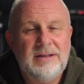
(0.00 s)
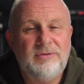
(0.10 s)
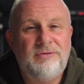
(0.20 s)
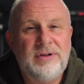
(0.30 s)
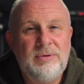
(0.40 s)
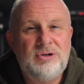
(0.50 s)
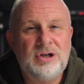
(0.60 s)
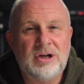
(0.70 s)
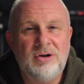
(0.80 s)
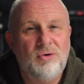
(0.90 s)
The
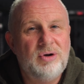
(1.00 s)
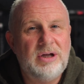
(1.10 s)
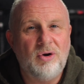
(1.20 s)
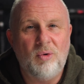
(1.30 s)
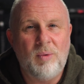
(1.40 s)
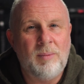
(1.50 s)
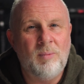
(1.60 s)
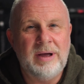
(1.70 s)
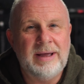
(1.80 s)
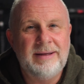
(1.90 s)
future can only go one
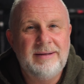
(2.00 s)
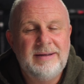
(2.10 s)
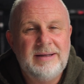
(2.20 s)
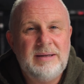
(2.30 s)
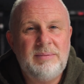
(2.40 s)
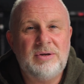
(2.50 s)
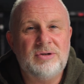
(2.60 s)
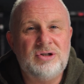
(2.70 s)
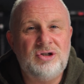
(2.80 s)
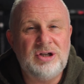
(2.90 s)
way,
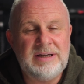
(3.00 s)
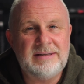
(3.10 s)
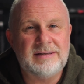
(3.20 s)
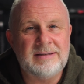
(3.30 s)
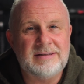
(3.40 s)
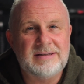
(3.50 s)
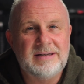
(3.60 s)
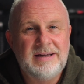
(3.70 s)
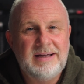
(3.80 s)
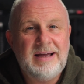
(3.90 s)
because Jesus
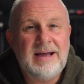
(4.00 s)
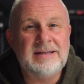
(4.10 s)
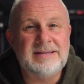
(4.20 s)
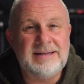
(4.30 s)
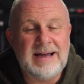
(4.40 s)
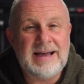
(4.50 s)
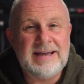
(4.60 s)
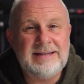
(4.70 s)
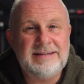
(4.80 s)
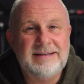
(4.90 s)
has
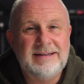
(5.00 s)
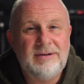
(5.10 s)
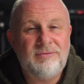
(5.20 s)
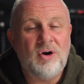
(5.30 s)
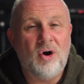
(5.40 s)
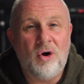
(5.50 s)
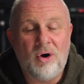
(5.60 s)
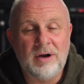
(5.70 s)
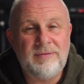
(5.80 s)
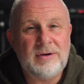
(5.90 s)
died for
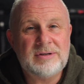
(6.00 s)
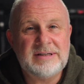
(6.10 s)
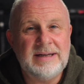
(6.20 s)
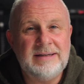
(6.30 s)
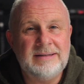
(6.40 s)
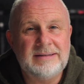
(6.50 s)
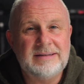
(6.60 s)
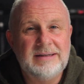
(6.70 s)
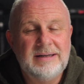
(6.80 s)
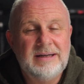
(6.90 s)
all of our
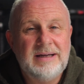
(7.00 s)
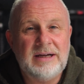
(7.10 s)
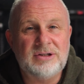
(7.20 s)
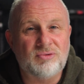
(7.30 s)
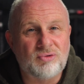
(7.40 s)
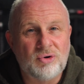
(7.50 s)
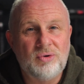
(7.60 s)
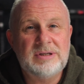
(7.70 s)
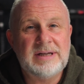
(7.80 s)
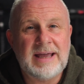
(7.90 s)
sins, has
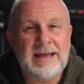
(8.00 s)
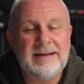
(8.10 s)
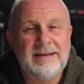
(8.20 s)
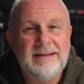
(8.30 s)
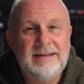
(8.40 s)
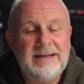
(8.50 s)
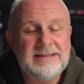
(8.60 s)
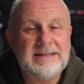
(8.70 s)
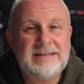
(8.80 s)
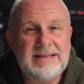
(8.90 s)
rose again,
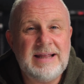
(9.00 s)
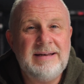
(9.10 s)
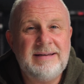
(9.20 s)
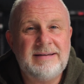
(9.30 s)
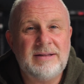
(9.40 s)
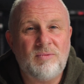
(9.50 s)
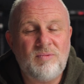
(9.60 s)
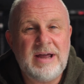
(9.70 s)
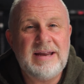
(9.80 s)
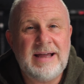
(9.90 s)
has ascended to the
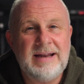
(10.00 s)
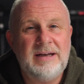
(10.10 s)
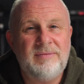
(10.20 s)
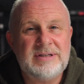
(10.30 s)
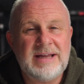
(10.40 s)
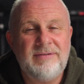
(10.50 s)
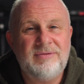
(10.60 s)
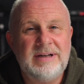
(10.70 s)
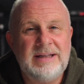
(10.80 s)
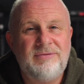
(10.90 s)
right hand of his
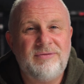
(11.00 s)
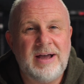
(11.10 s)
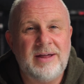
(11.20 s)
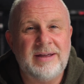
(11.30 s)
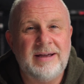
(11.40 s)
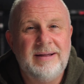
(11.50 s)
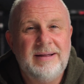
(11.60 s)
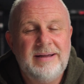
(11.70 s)
heavenly Father,